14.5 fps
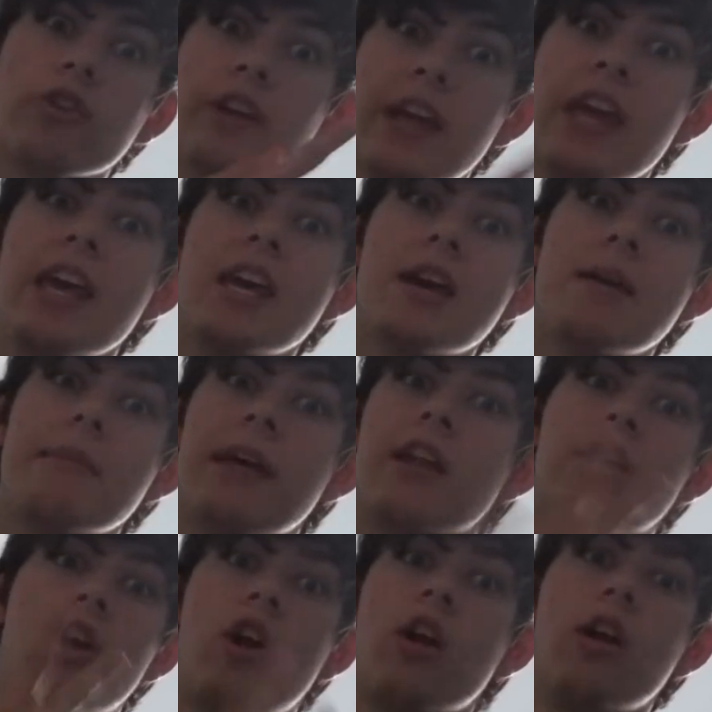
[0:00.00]
yeah. than him
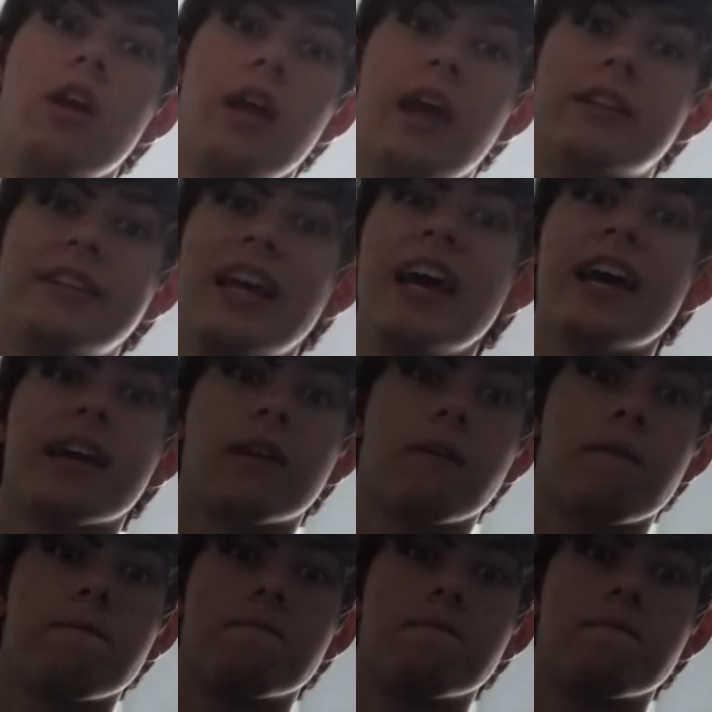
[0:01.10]
and and Nick,